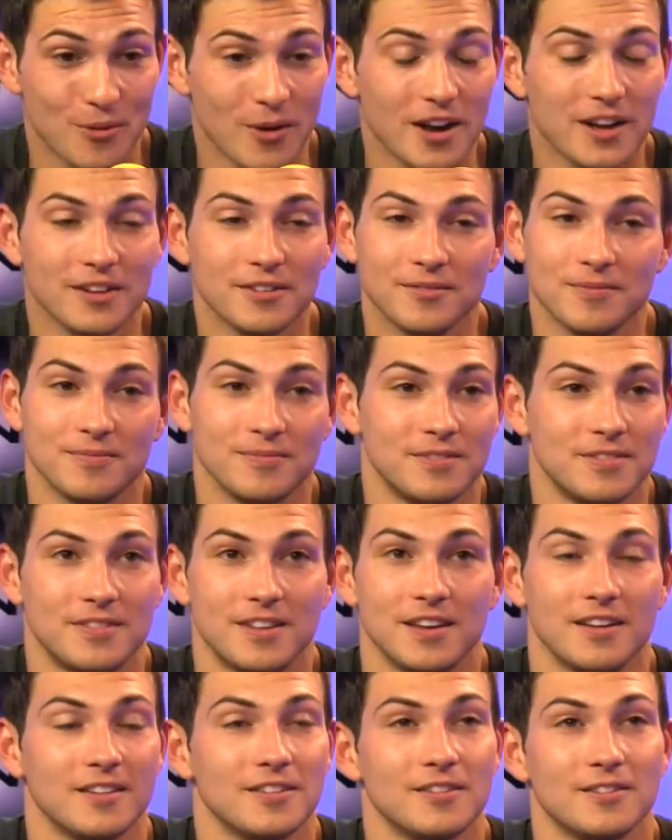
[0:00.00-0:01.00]
right.
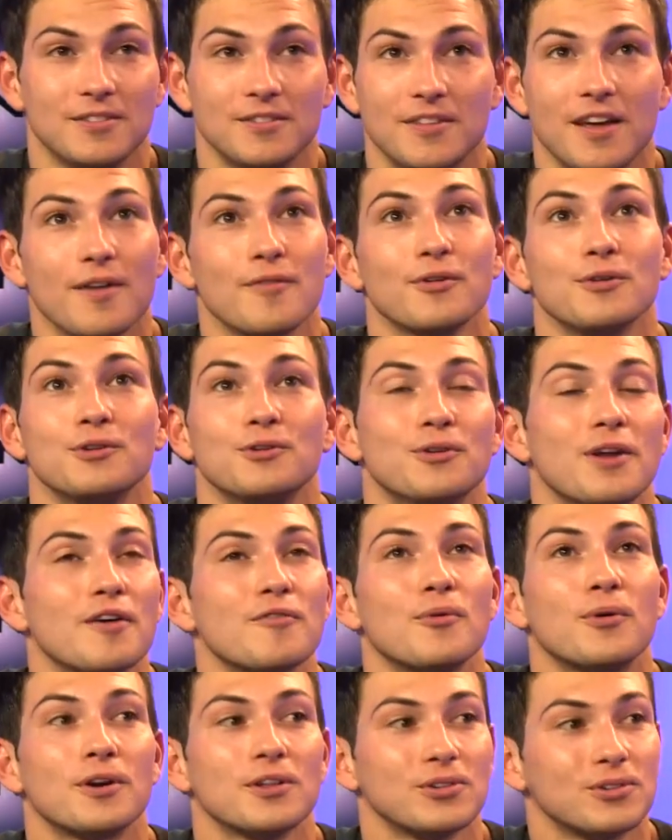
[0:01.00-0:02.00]
Never, you never
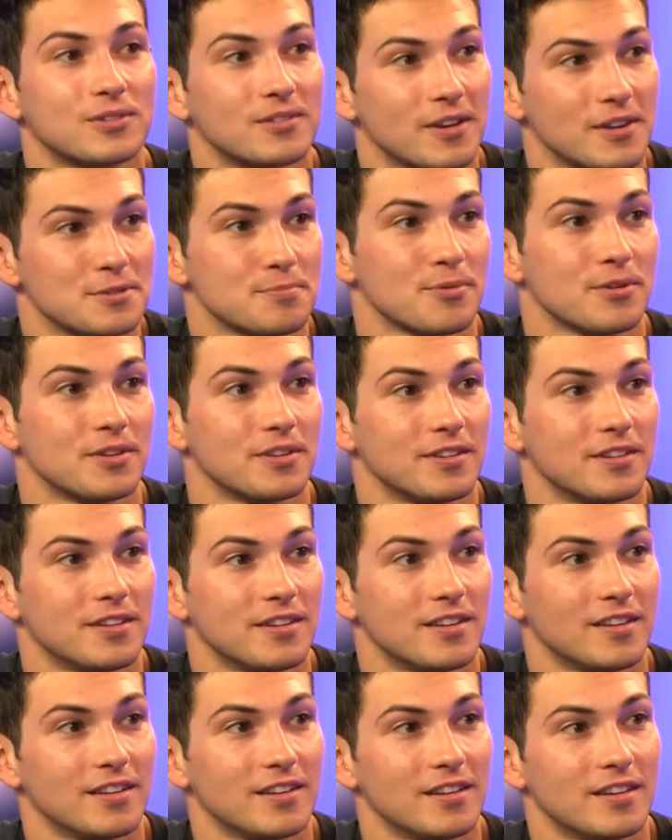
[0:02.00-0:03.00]
want to look desperate.
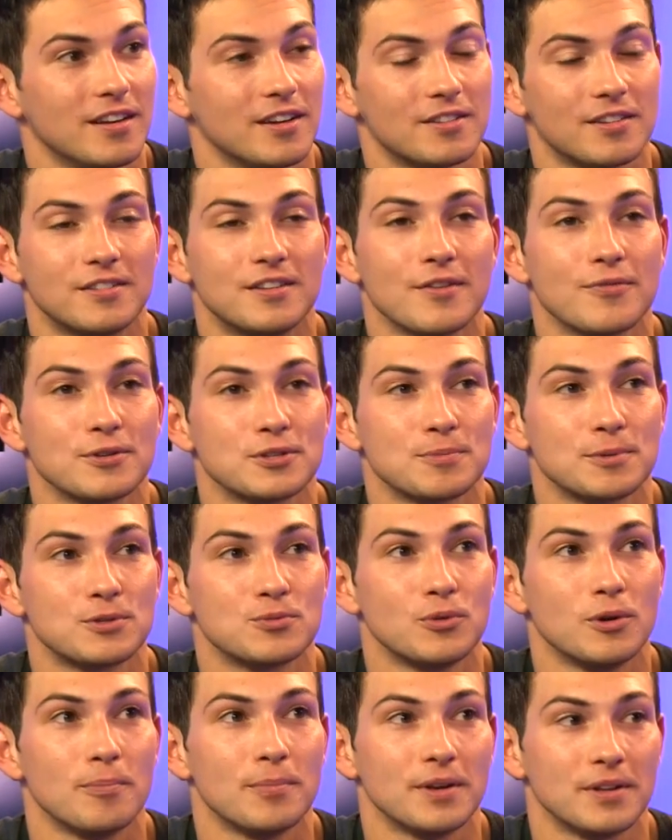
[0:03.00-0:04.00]
Right. There's a difference
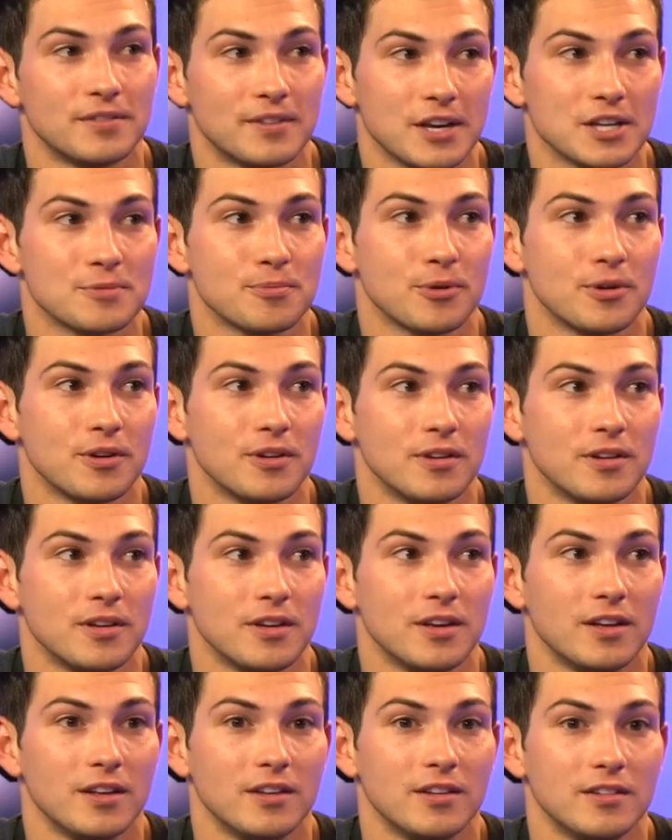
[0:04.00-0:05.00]
between being desperate
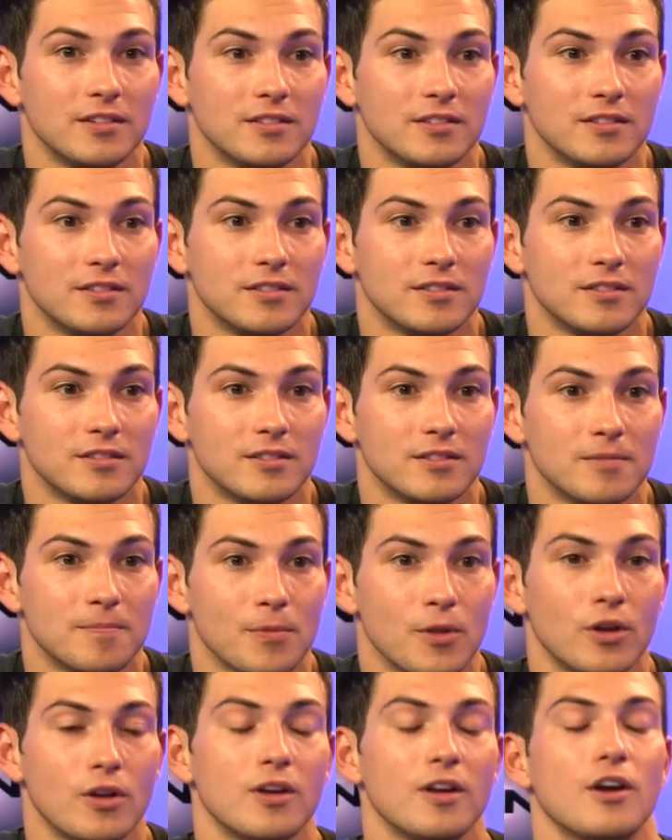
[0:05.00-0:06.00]
and
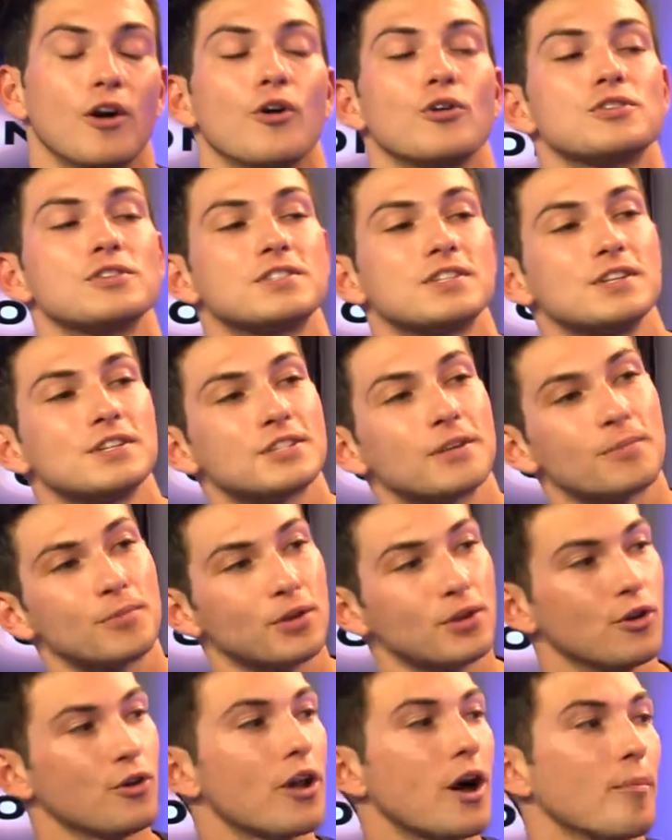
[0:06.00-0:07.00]
urgency is
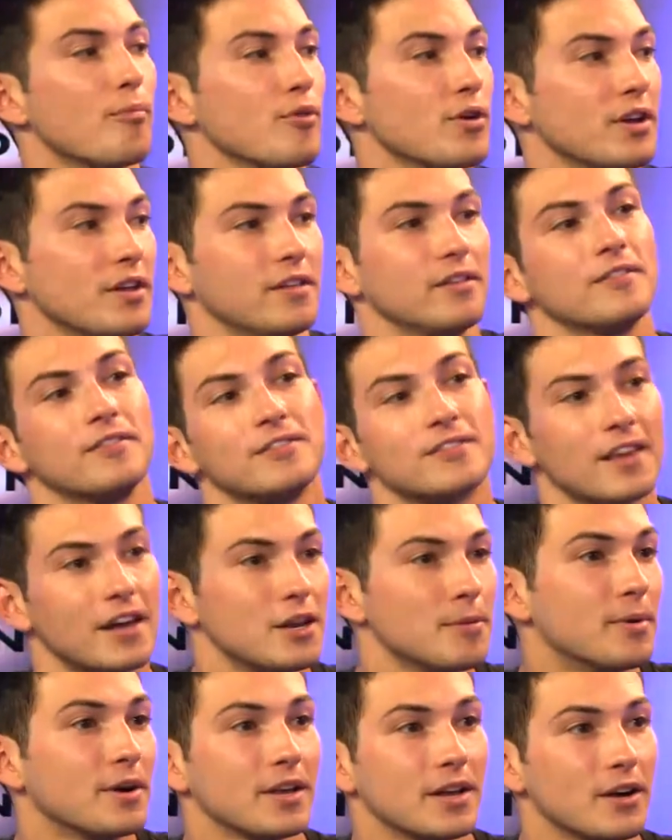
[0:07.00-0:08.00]
something you're not bringing to
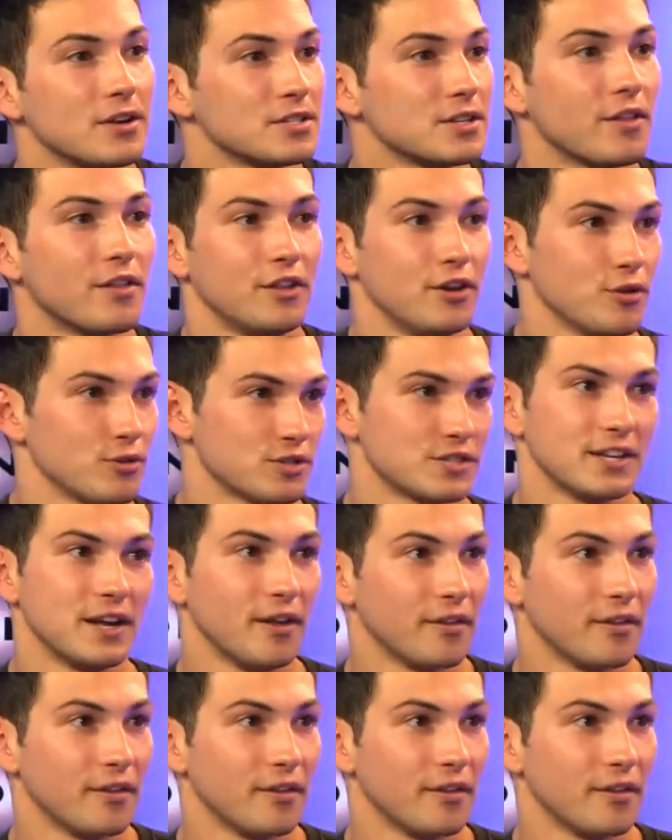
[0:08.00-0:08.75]
anybody else other okay, than yourself.